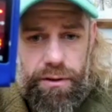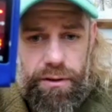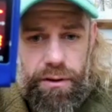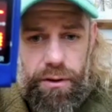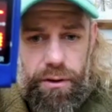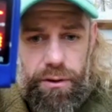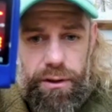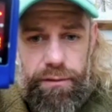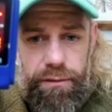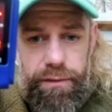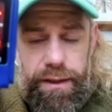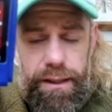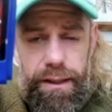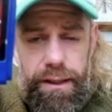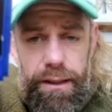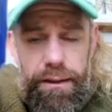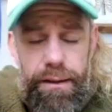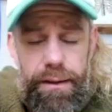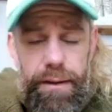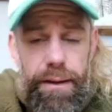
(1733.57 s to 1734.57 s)
on your
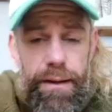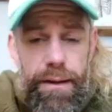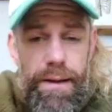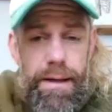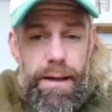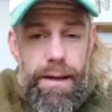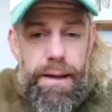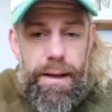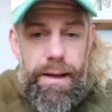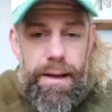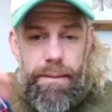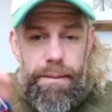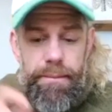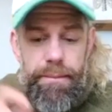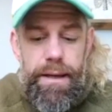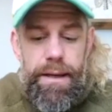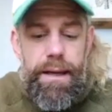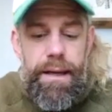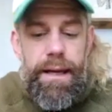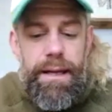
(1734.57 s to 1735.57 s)
finger.
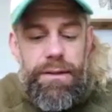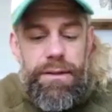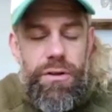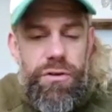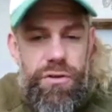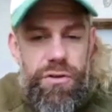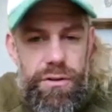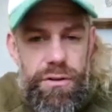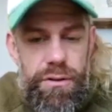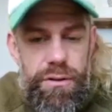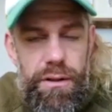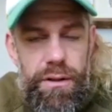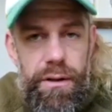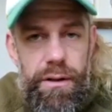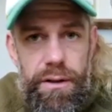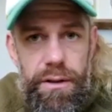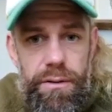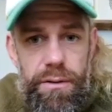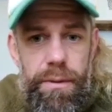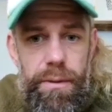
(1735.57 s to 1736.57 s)
It doesn't,
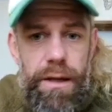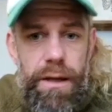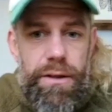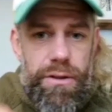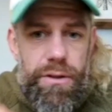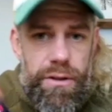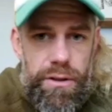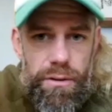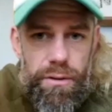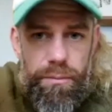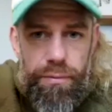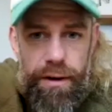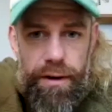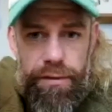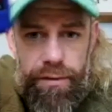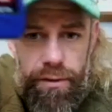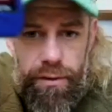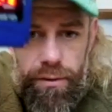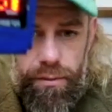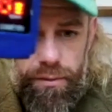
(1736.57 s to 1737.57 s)
you might do your
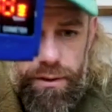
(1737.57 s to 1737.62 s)
breath hold.